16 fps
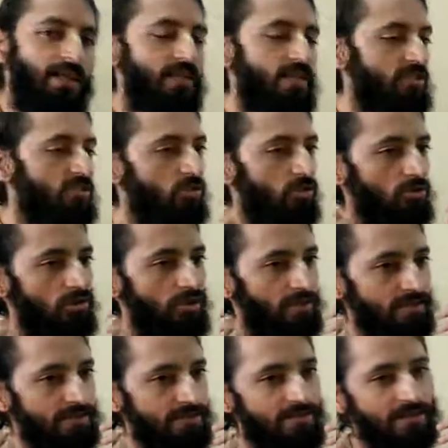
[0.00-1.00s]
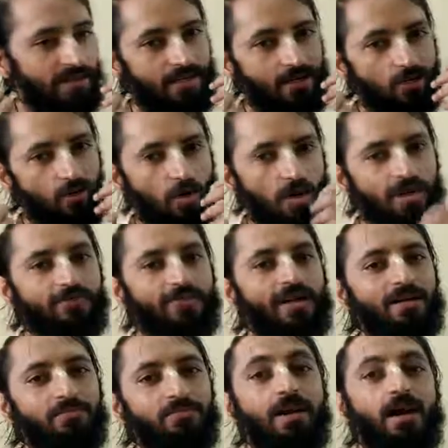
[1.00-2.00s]
he is not necessarily
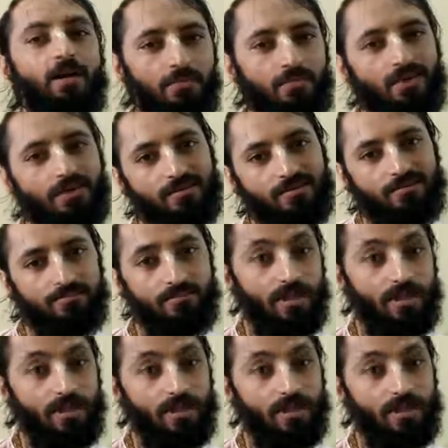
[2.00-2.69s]
qualified Brahman.